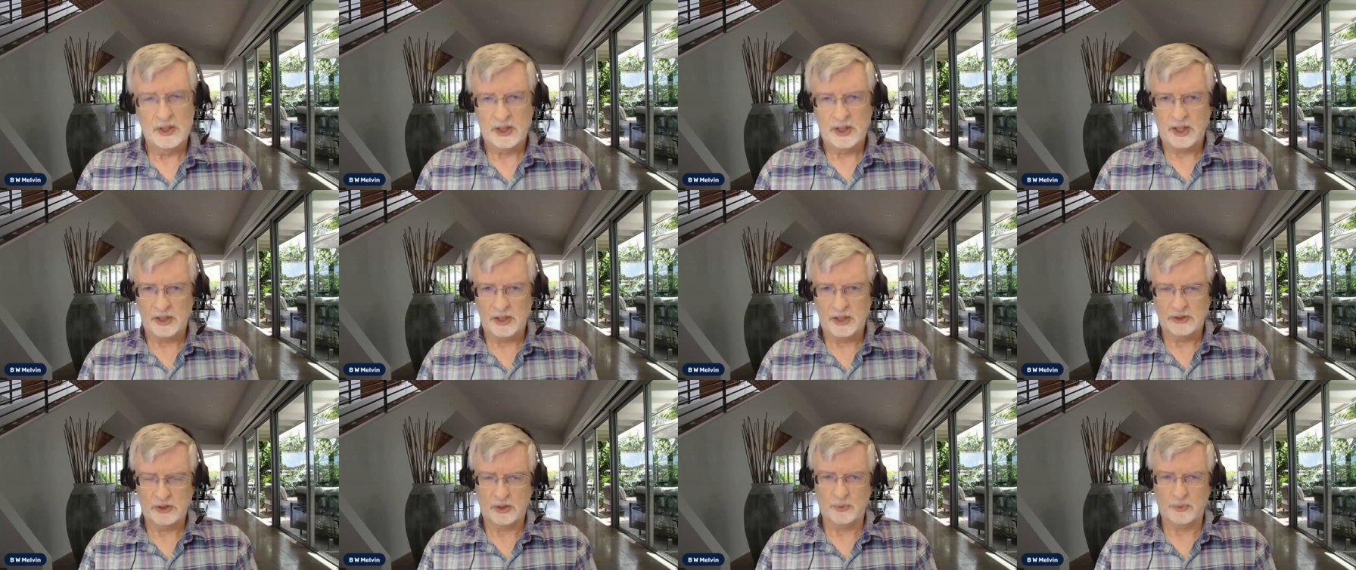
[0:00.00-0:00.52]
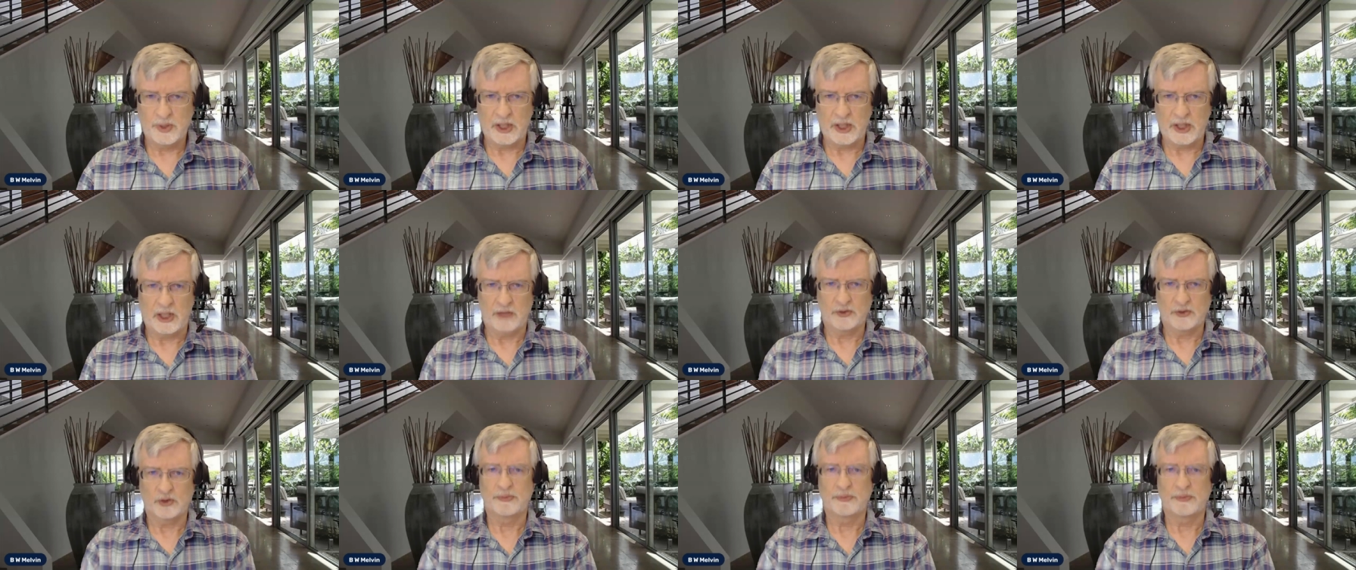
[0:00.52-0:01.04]
And so we
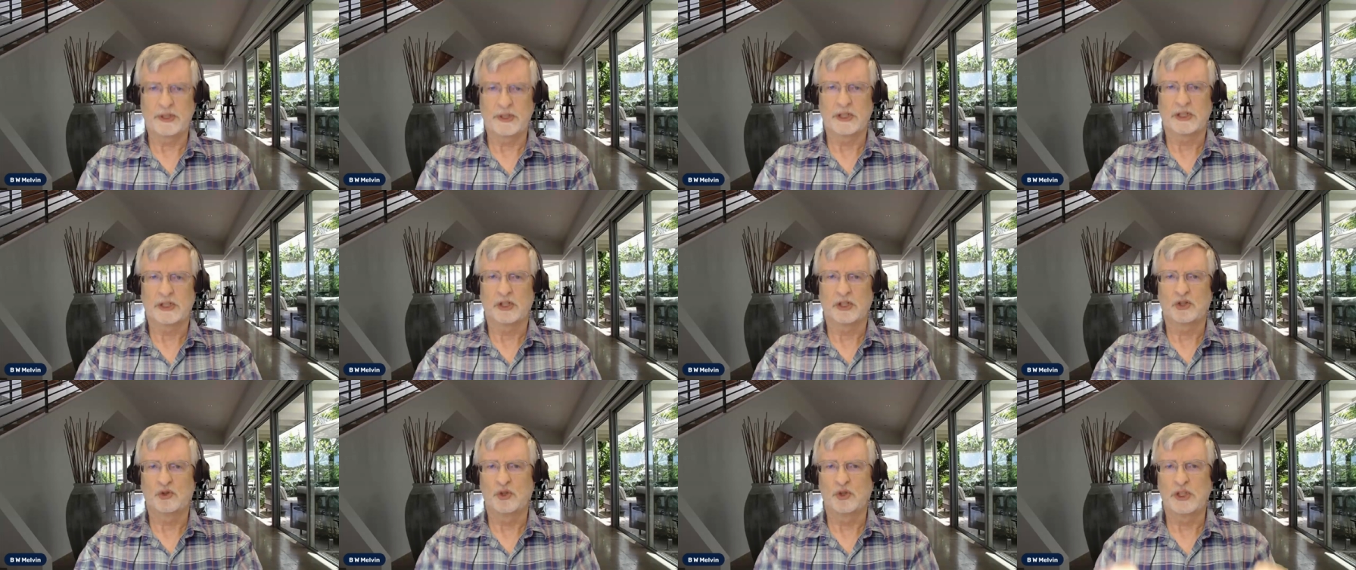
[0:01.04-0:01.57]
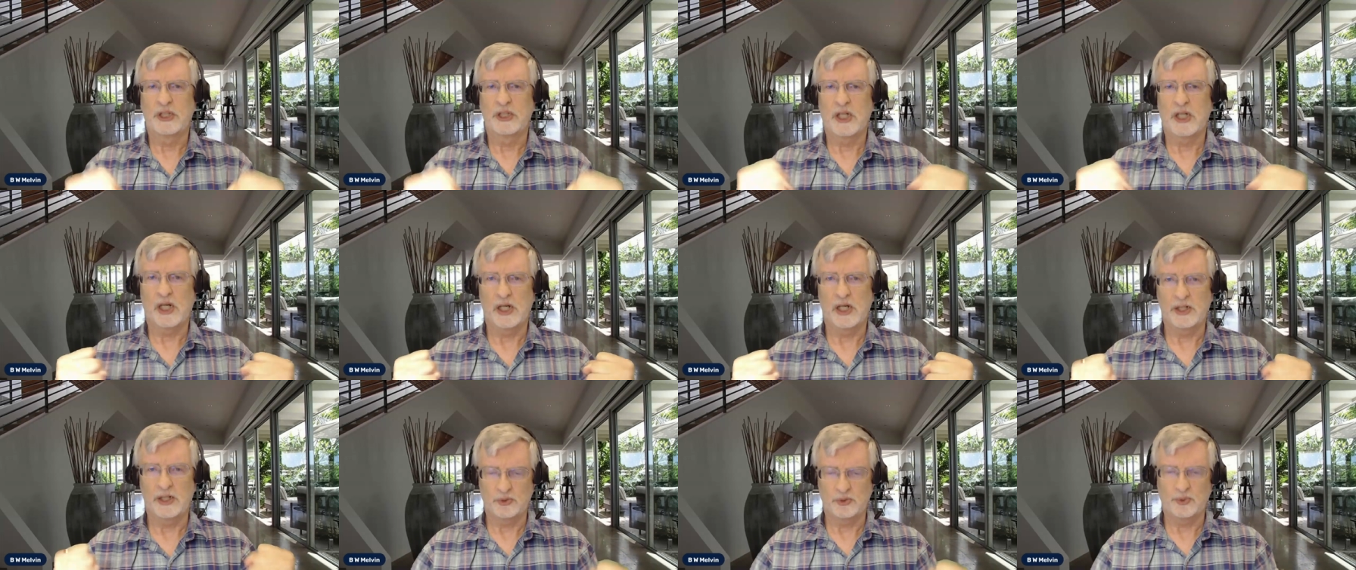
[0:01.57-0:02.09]
have to be the good
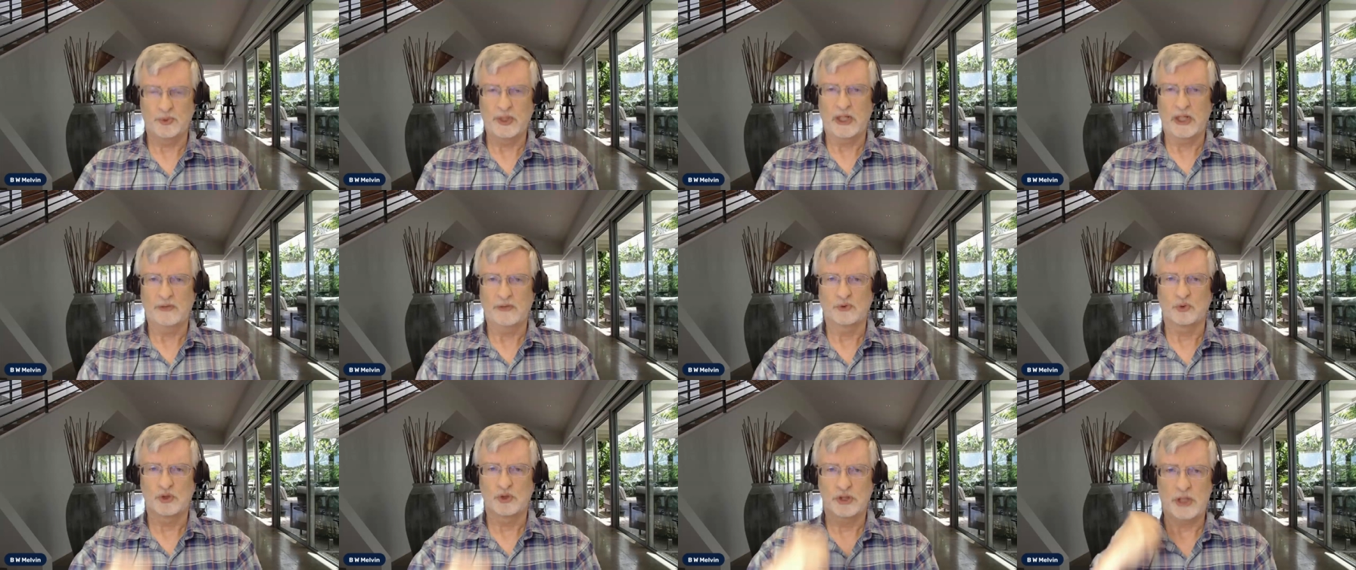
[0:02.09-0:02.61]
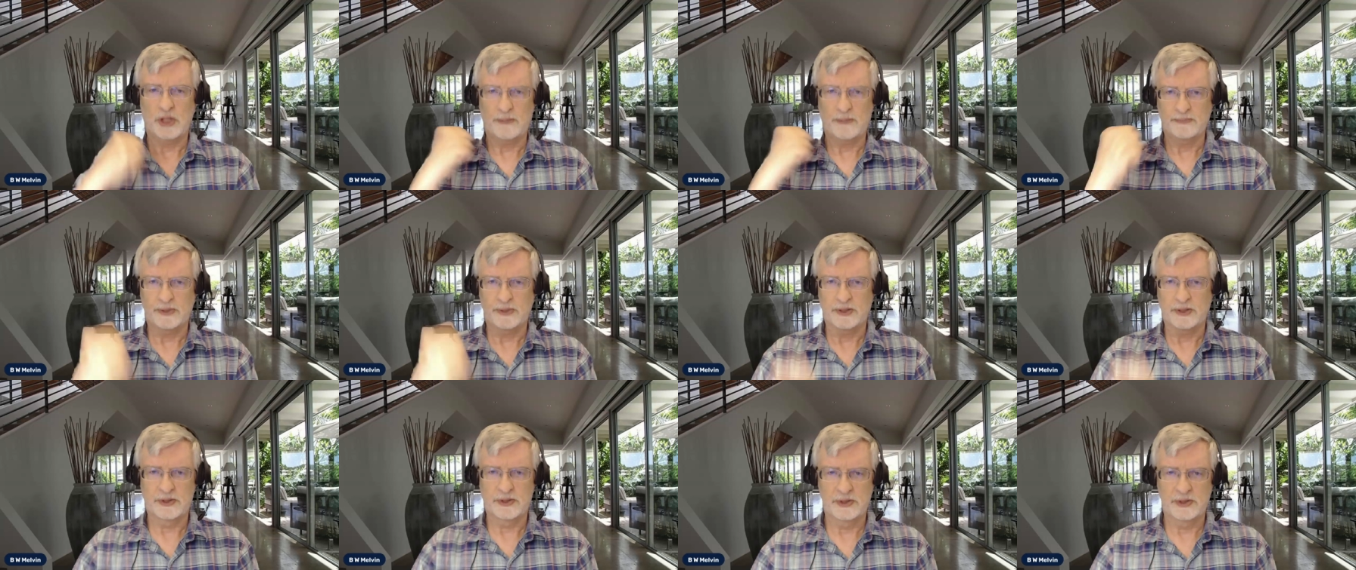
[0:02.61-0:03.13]
guys. We have to stop
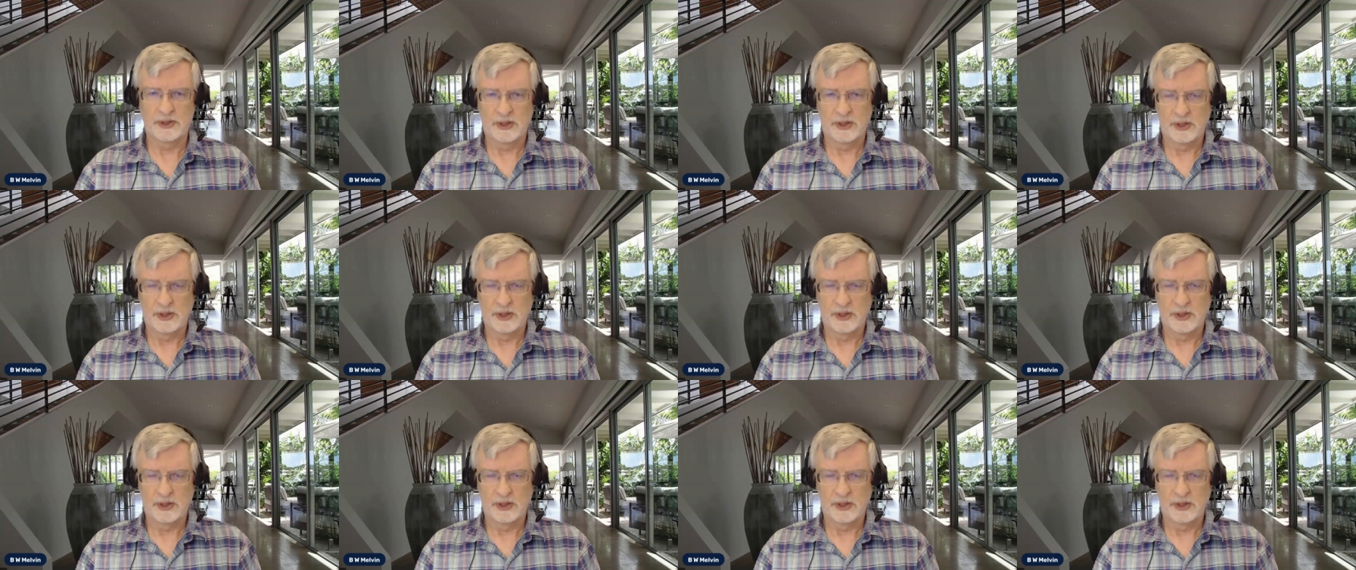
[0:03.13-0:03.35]
this.